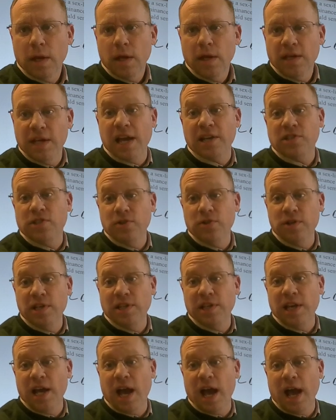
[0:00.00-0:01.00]
Yes, you need
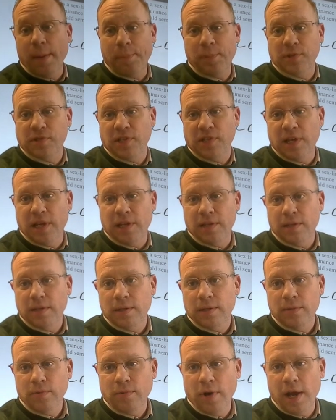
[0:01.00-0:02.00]
the opposite,
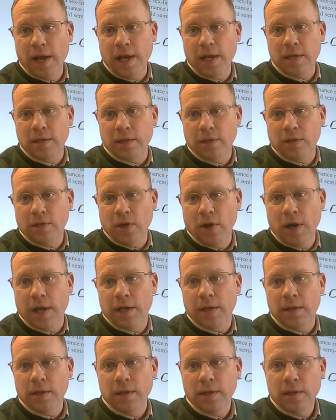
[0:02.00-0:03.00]
right? Good.
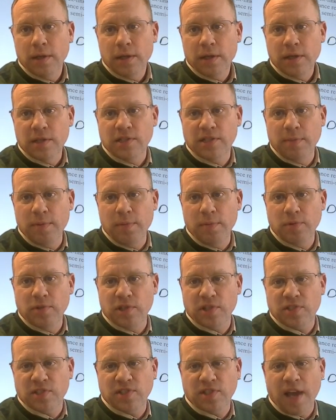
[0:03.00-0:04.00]
Because some people
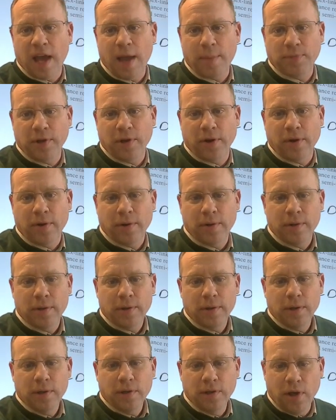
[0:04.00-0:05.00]
just stop there.
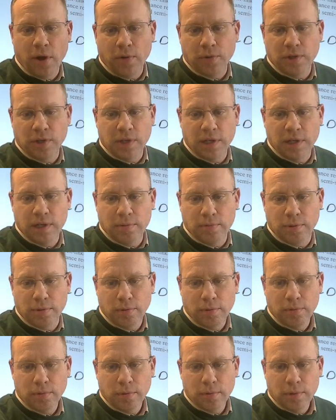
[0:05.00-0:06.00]
No, you need
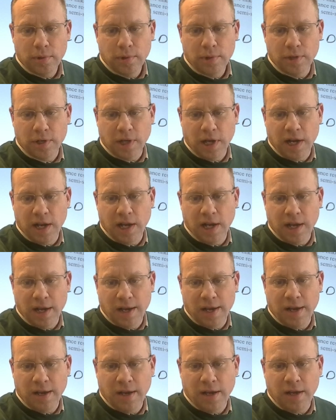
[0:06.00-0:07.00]
You gotta
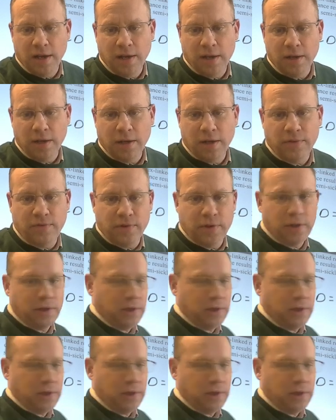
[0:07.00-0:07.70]
have an